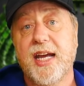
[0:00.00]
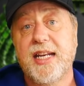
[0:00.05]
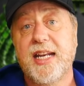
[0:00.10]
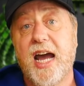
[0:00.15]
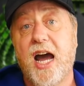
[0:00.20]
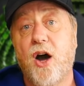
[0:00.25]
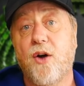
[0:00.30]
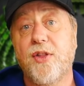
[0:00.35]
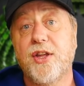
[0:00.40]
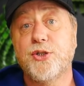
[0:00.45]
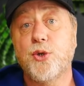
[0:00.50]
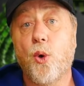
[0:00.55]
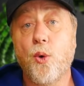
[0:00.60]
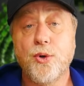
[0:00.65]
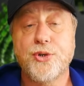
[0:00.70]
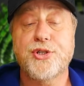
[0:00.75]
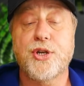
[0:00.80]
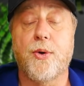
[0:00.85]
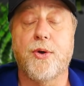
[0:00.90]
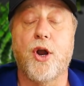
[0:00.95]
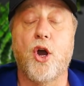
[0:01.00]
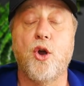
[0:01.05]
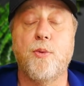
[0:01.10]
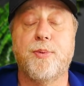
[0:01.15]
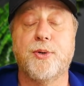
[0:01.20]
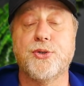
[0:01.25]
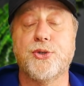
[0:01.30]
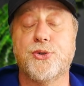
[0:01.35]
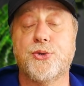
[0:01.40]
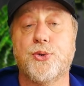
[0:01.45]
Now, there's also an
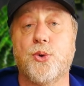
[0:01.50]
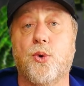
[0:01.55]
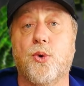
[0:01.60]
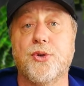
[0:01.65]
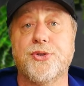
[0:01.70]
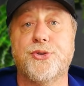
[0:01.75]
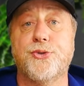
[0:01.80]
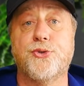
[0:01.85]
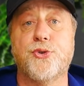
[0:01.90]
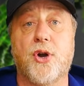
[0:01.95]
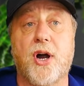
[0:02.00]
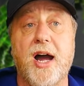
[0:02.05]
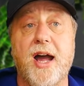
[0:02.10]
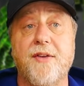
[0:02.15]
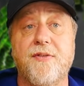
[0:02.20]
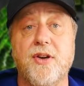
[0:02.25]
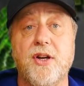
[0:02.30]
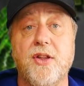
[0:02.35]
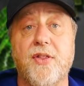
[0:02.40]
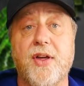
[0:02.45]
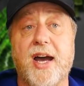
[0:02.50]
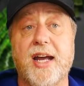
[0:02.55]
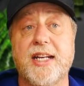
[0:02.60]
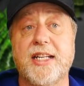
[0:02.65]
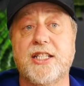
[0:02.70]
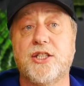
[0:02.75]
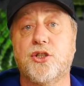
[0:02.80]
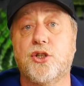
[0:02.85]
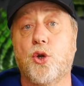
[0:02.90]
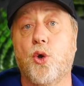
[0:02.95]
open source driver that
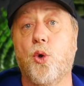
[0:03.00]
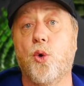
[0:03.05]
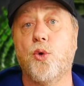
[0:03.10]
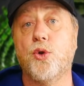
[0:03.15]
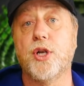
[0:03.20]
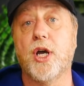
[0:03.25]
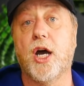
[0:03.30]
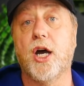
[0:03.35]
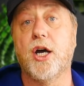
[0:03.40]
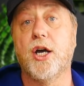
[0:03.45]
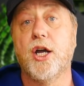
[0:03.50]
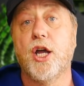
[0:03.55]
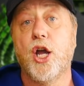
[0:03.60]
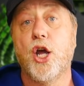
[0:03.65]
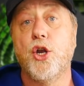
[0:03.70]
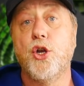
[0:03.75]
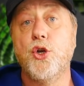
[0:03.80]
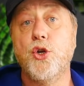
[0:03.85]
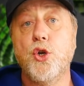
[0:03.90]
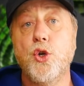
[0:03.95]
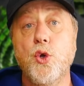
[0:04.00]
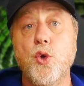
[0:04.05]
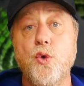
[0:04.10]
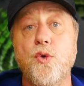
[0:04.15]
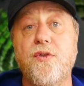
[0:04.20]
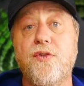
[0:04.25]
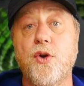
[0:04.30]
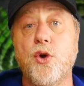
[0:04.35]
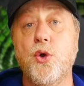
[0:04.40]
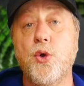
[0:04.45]
is called uh,
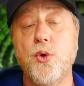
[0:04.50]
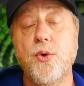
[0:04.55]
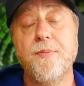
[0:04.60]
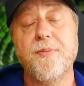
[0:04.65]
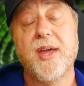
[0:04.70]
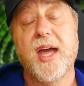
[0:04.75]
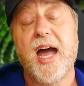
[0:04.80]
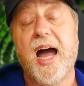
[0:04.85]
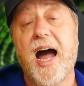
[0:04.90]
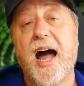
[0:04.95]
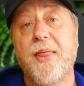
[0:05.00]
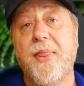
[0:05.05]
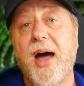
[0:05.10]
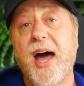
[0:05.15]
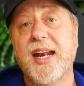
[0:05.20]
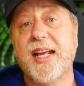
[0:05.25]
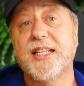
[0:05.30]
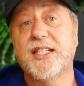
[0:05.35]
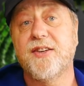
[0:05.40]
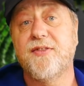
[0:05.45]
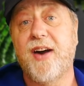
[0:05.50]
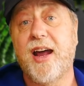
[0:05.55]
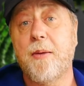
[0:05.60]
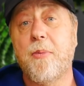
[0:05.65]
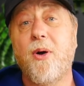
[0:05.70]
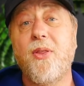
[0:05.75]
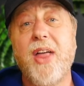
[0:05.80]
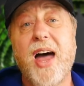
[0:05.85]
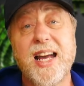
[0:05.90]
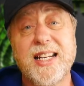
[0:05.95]
Nouveau, and that is
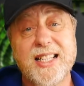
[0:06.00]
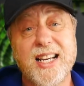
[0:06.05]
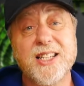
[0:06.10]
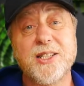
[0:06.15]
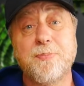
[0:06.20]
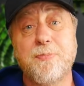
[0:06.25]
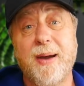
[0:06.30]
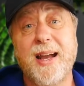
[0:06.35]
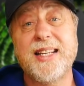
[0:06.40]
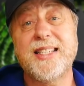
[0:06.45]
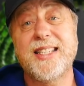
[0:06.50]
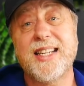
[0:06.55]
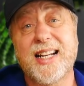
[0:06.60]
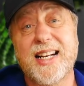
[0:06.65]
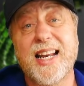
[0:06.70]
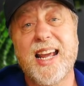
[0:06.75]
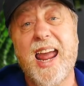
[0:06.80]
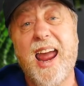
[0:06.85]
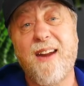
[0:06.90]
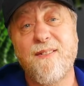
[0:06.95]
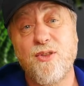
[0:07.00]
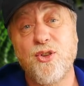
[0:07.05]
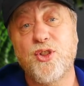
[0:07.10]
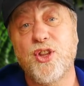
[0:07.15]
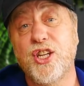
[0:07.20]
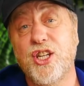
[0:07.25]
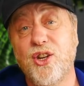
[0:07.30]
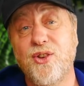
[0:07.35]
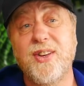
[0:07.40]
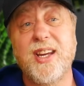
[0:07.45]
available. And that does basically
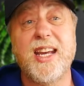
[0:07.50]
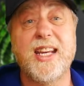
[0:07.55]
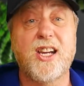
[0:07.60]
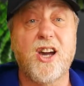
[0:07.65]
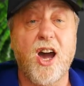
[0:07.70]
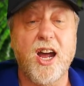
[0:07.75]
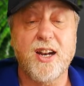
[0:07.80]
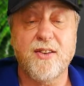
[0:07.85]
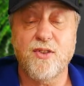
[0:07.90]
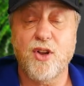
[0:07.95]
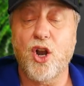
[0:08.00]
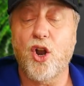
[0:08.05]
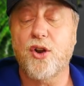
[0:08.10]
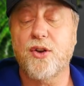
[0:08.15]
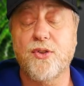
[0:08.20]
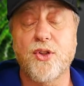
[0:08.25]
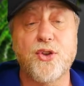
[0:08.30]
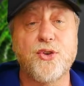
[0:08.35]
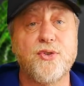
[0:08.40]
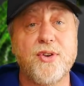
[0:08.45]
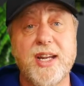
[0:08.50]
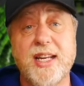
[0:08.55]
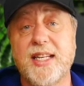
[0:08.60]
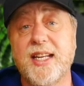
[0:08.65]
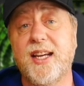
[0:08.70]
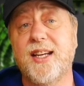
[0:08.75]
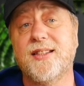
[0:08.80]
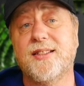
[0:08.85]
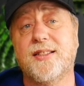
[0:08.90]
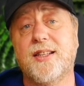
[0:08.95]
everything you need, kind of a lot of the
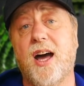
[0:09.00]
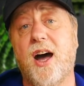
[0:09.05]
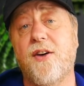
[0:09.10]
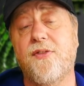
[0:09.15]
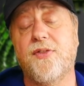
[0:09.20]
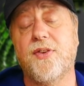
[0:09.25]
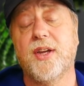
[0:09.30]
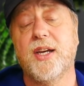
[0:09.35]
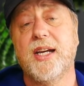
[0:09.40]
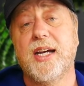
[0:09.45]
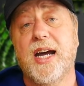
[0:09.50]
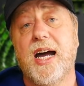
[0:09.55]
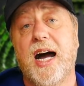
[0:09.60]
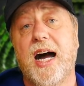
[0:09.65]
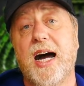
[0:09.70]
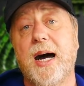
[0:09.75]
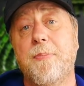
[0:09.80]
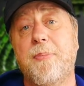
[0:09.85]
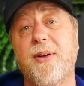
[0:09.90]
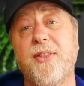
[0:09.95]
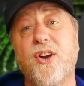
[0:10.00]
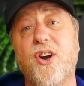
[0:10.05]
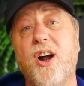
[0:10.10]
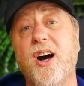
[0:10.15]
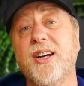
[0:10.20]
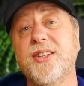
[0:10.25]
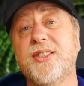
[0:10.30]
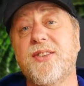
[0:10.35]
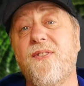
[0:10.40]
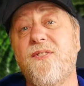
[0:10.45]
3D stuff uh, but there
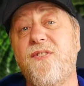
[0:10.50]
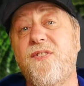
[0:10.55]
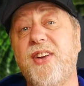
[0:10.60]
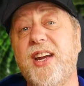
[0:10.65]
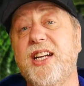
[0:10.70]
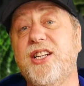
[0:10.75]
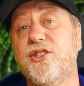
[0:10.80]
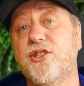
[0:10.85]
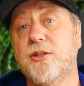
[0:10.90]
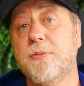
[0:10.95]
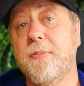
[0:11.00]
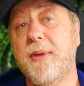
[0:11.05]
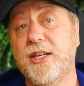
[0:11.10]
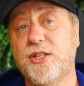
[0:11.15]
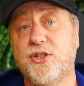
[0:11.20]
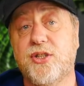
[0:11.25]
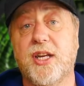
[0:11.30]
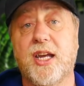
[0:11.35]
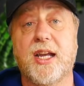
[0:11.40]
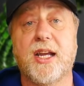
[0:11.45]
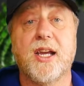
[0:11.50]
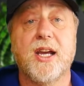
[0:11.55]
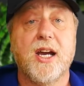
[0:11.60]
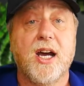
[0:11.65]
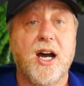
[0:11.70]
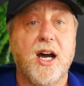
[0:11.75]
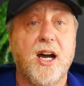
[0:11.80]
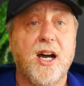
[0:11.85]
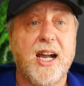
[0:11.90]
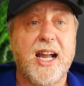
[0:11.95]
are some features missing,
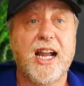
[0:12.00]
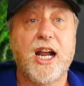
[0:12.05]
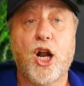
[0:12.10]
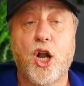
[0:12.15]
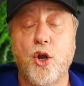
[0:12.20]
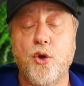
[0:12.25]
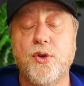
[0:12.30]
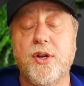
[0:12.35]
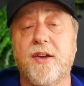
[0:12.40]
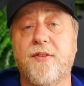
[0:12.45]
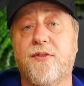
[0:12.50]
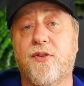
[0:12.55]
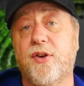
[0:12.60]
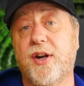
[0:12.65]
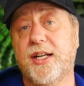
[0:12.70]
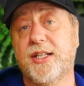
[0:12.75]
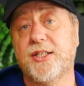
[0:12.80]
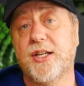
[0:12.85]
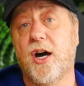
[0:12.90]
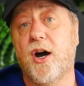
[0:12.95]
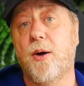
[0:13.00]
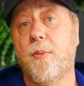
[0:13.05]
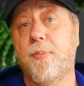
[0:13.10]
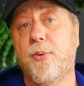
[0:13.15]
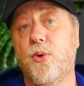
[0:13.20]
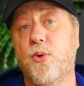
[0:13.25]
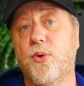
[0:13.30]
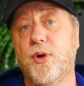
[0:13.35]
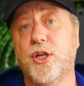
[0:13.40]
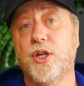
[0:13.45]
uh, including, for
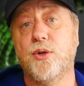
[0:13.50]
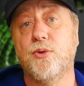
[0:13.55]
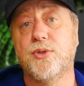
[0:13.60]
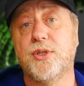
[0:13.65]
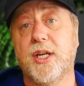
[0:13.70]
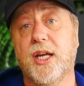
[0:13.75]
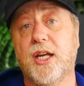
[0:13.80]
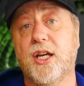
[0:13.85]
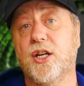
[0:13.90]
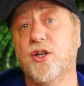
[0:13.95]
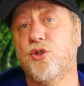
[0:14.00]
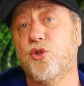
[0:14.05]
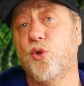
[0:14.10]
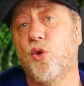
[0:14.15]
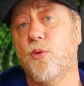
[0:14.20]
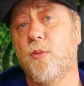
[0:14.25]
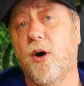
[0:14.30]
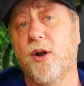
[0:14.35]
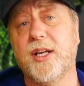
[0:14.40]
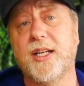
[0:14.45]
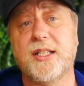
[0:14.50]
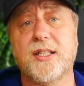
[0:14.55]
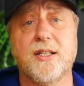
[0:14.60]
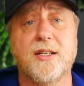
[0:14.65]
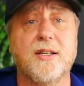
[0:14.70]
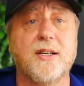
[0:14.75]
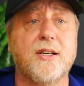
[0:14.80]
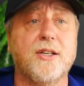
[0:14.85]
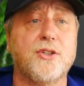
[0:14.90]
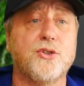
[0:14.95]
example, using uh, dual
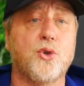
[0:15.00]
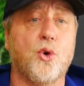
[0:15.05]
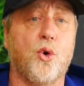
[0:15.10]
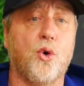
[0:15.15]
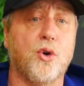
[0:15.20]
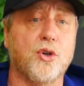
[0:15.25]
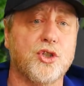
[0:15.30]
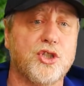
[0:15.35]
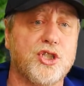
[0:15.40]
monitors or